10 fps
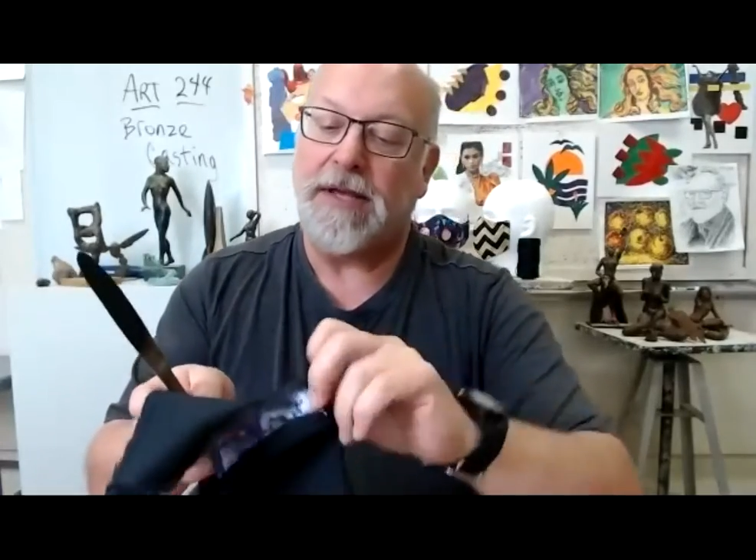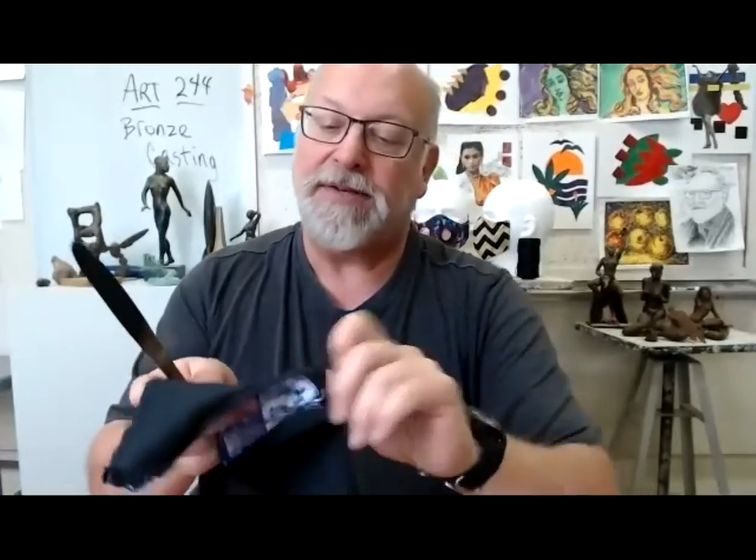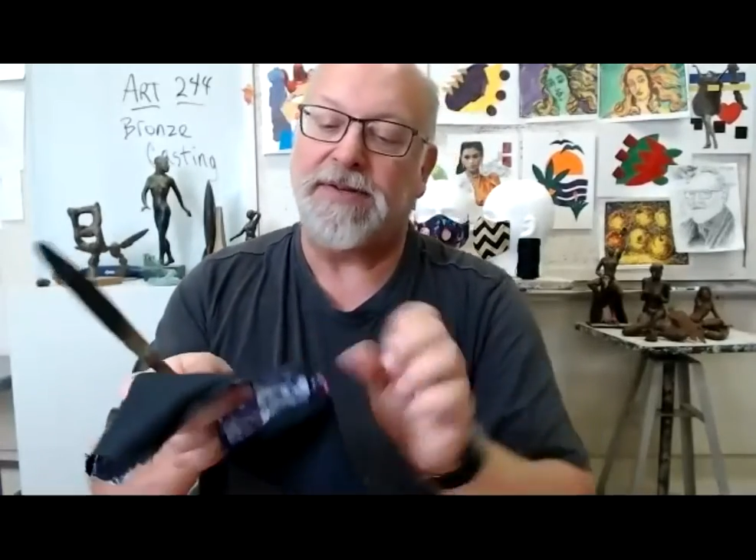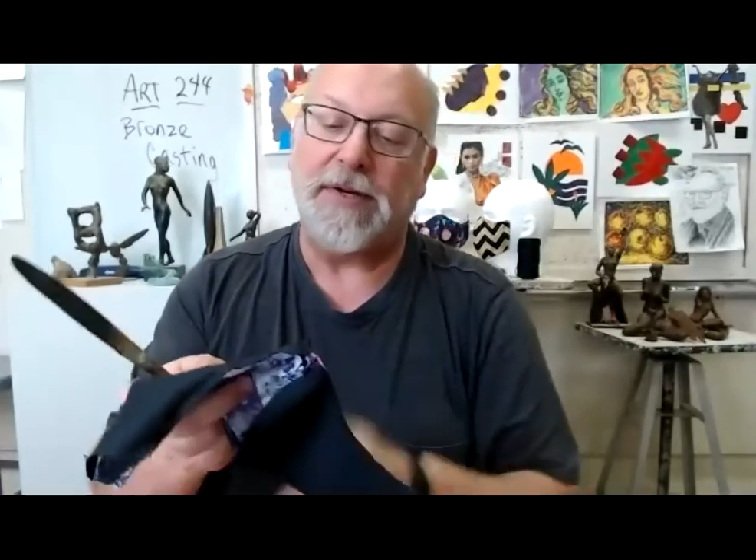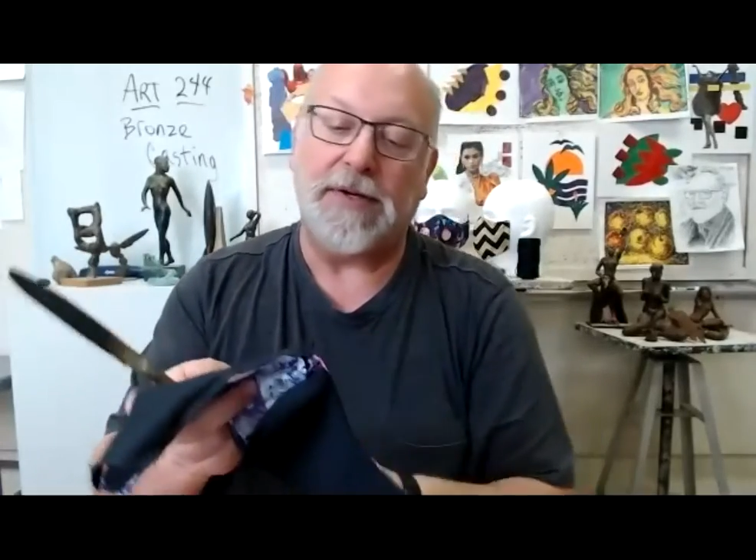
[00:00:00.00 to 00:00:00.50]

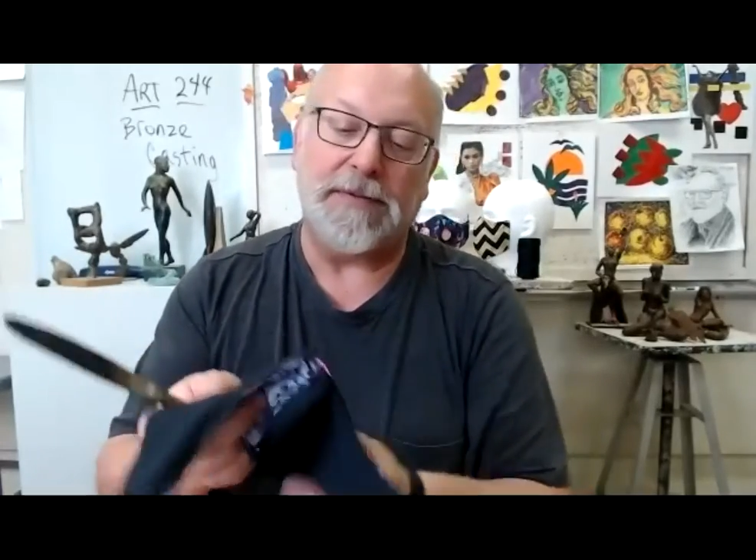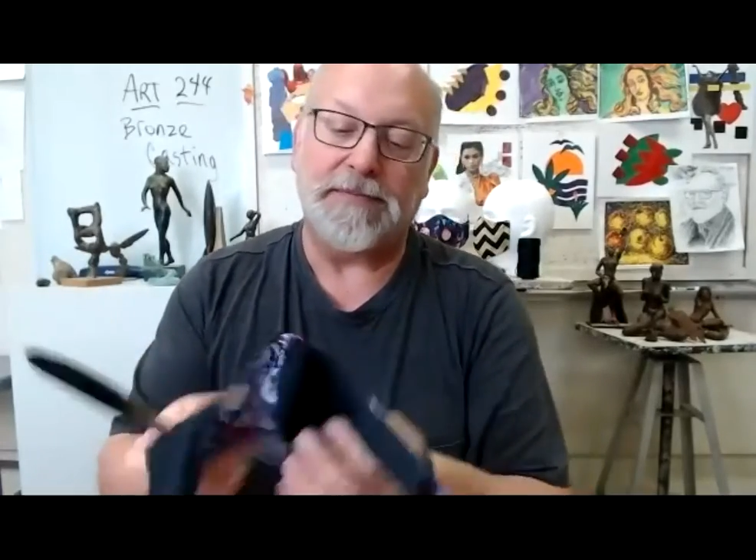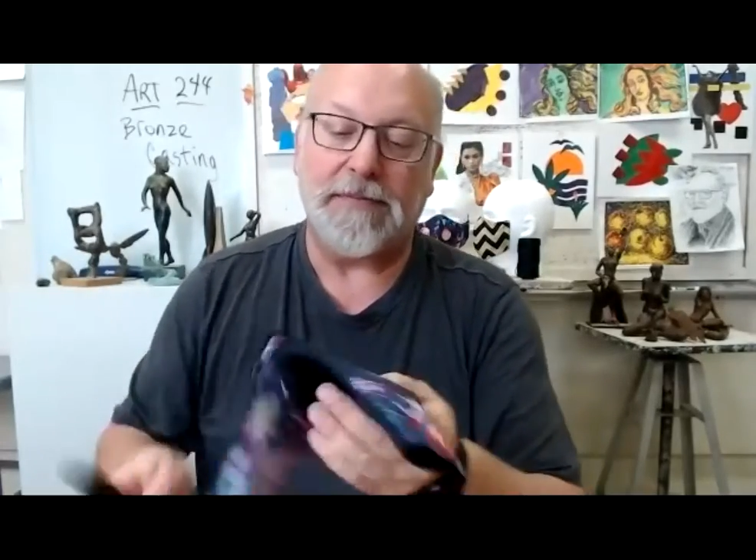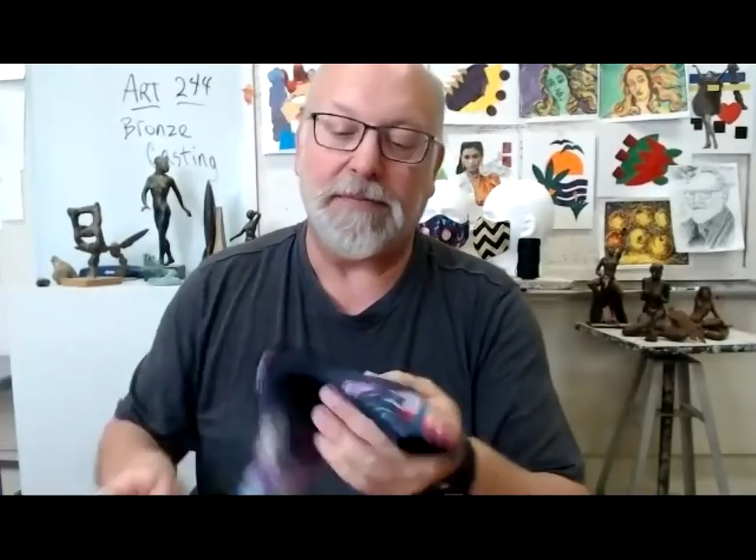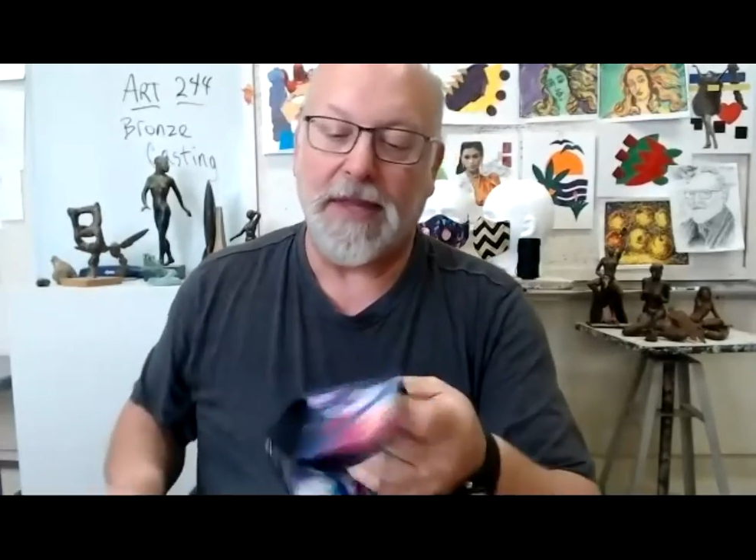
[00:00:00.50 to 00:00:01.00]
So
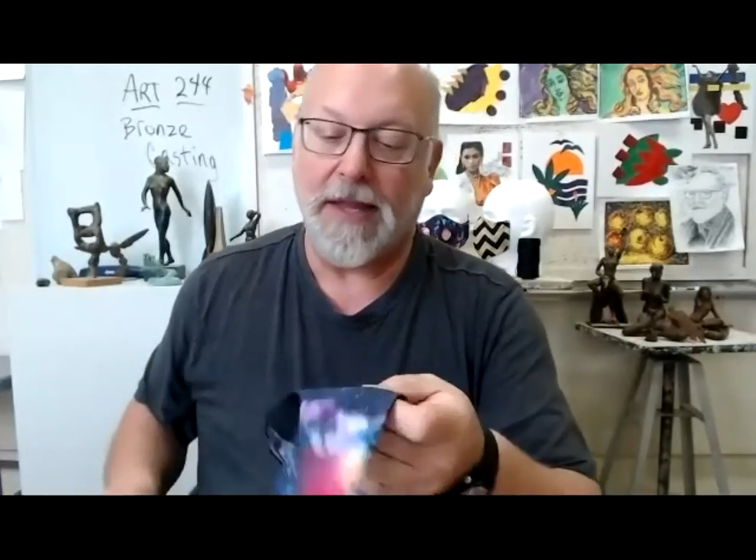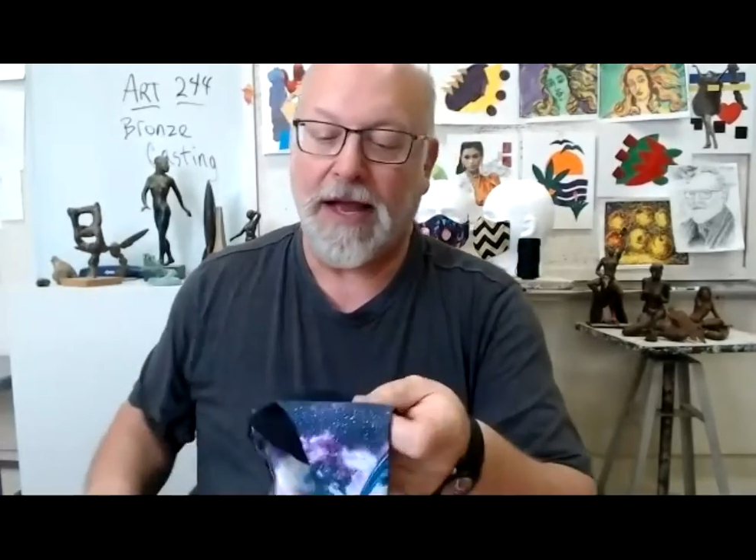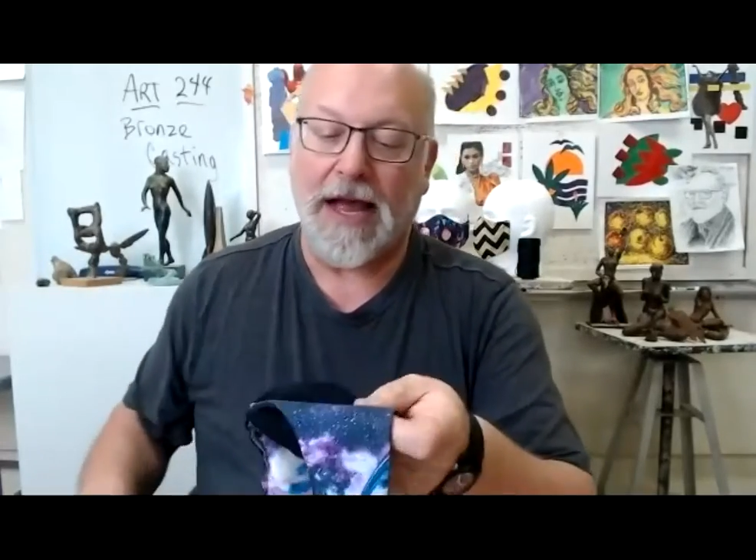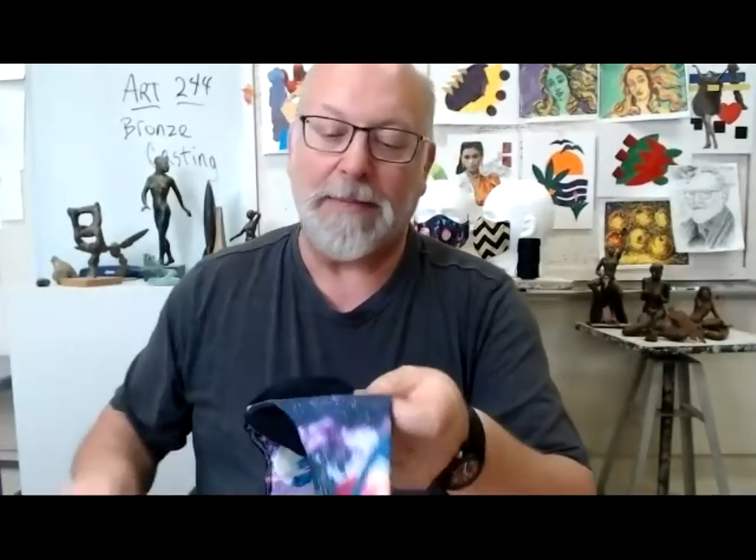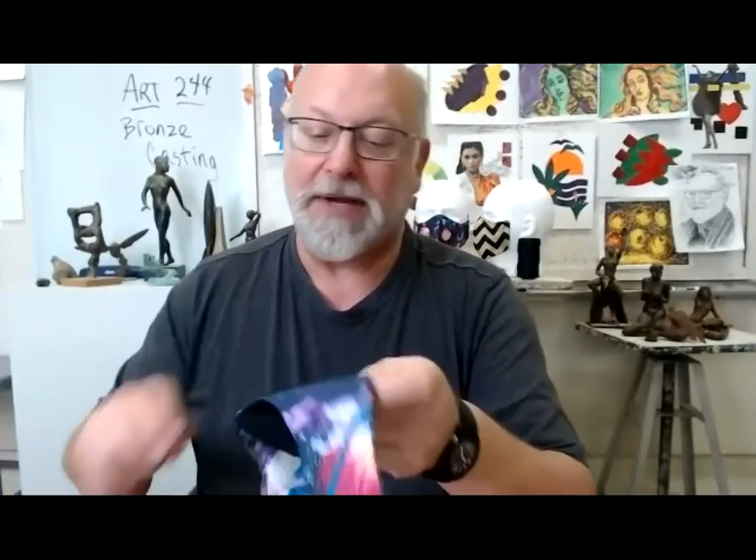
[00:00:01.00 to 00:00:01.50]
I'm